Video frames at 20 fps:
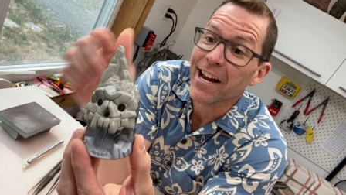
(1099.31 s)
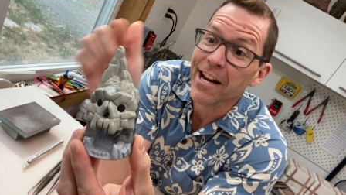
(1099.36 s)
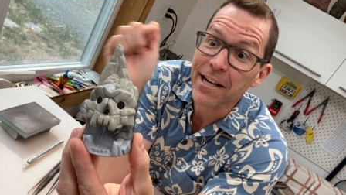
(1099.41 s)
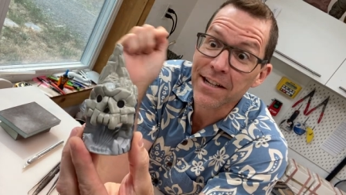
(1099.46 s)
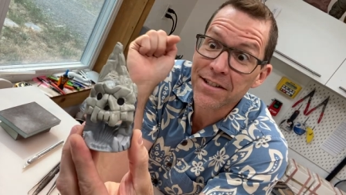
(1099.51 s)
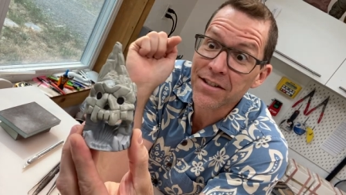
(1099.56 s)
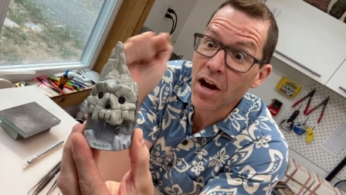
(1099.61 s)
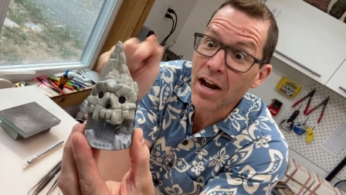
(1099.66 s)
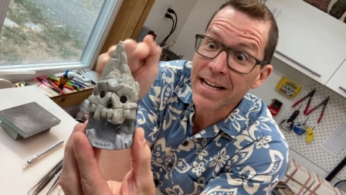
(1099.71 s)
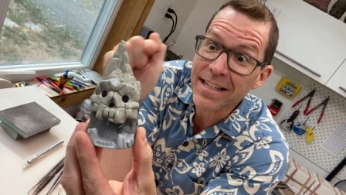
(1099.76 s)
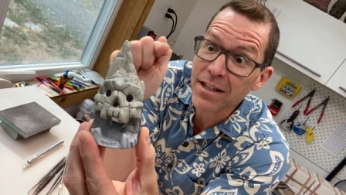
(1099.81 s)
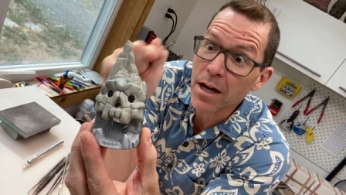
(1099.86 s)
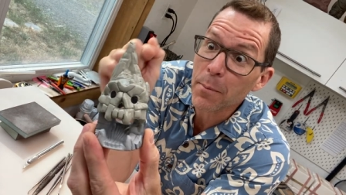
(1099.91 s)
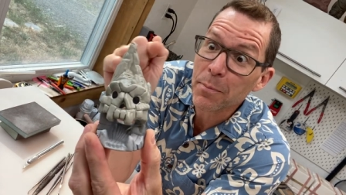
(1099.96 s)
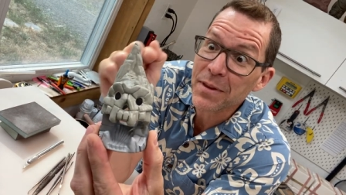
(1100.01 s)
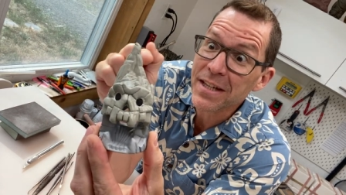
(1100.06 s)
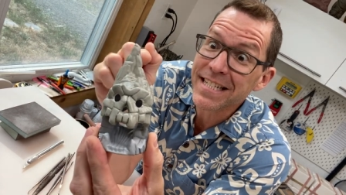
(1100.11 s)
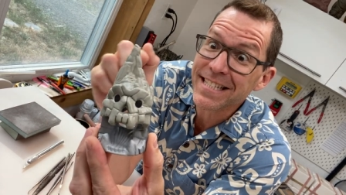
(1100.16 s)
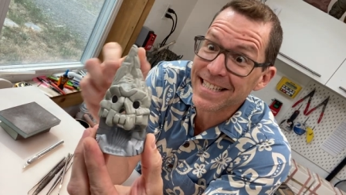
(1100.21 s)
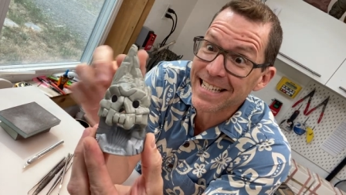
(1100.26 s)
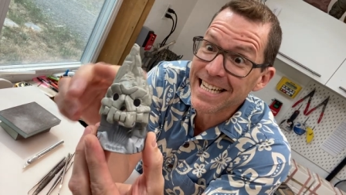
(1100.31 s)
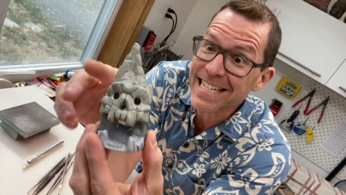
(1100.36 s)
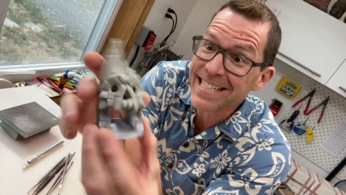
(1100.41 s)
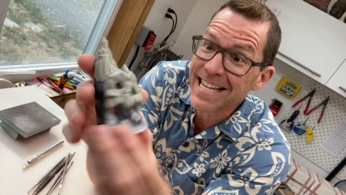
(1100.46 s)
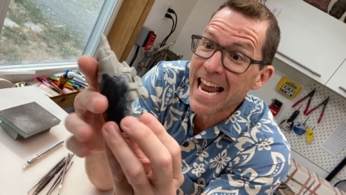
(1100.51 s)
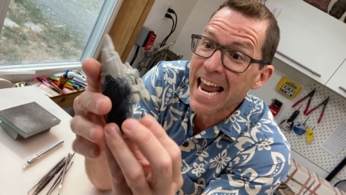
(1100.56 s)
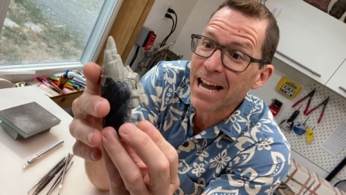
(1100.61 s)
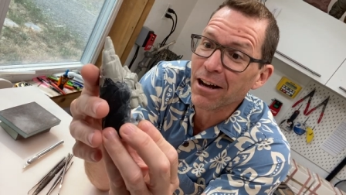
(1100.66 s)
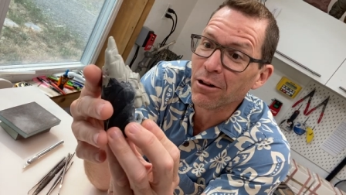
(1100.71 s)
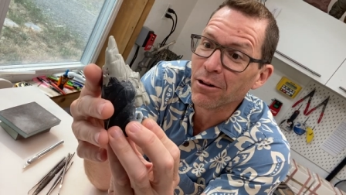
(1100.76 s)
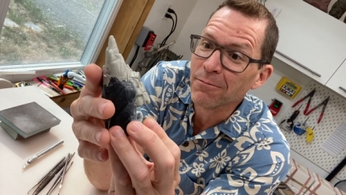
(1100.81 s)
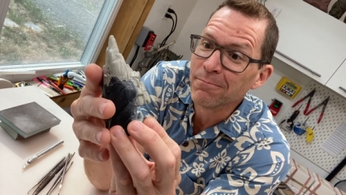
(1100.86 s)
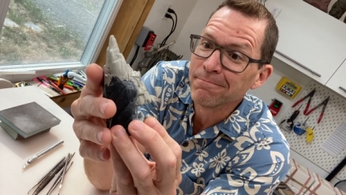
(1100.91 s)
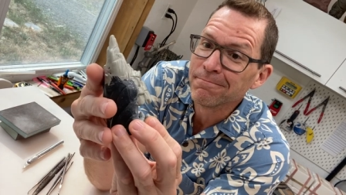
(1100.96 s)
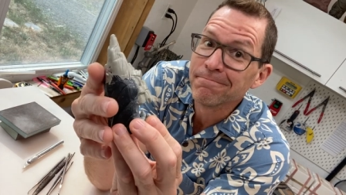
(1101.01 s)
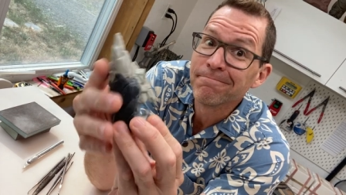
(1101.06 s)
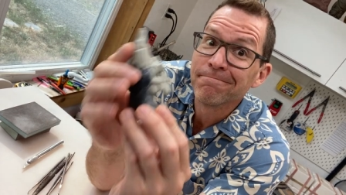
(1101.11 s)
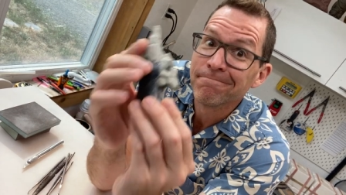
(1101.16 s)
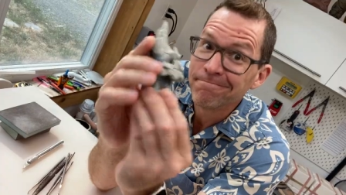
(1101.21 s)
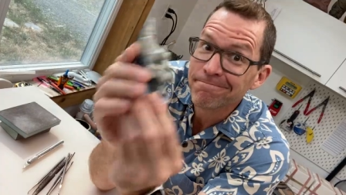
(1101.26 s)
and tighten up this detail.
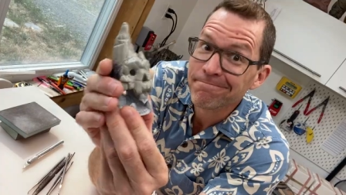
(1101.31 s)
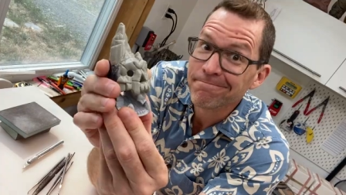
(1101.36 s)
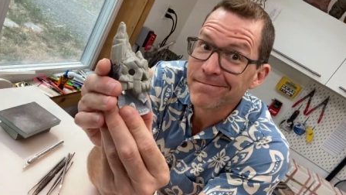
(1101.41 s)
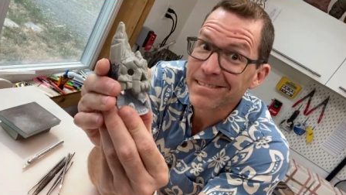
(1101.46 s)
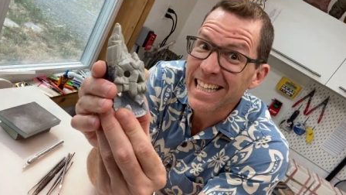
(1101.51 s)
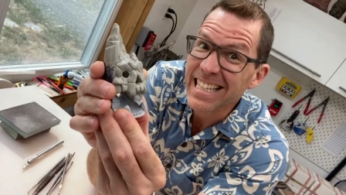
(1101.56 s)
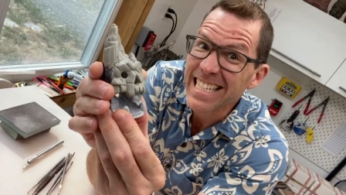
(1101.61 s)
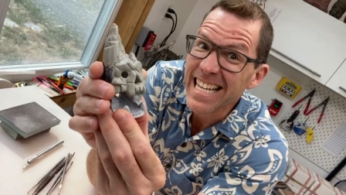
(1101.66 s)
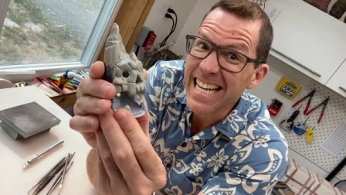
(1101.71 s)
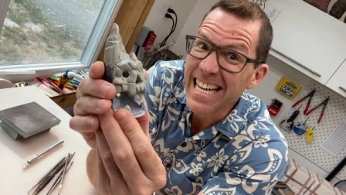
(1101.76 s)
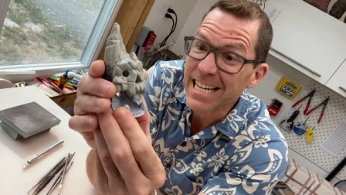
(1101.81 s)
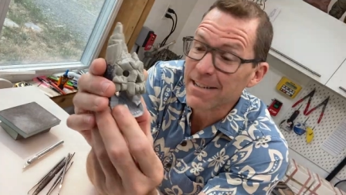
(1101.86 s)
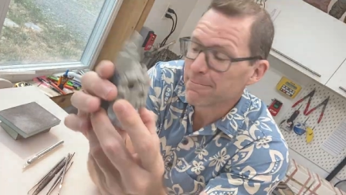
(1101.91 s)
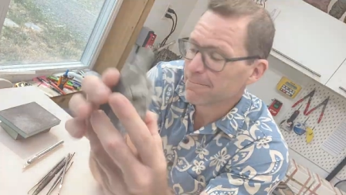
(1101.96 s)
Let's hit it.